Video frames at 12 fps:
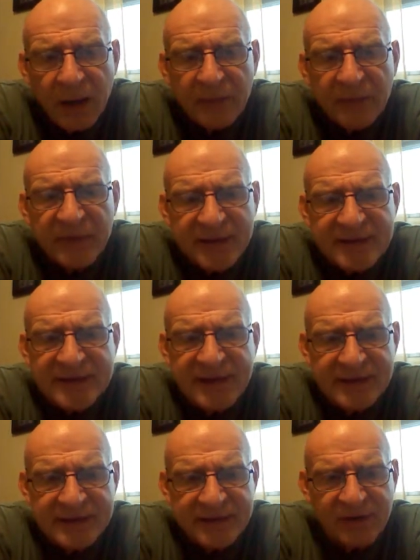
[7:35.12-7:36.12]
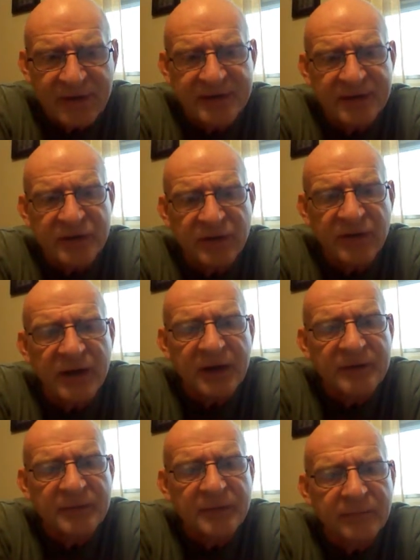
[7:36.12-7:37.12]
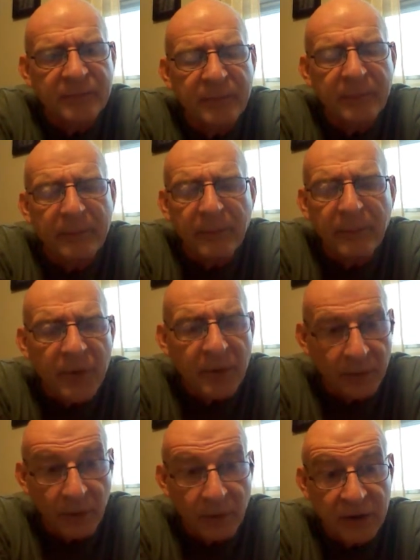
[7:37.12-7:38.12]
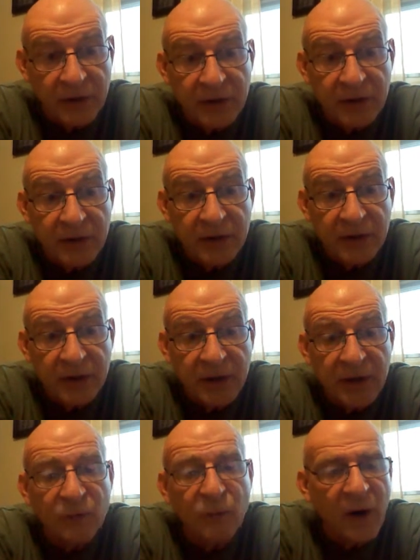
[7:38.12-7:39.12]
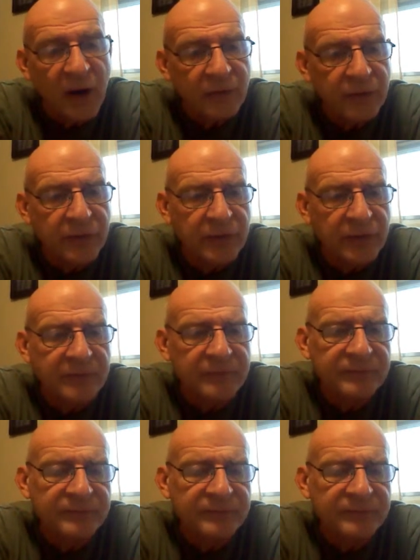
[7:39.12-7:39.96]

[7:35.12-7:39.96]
But this is a civilization that is growing in wealth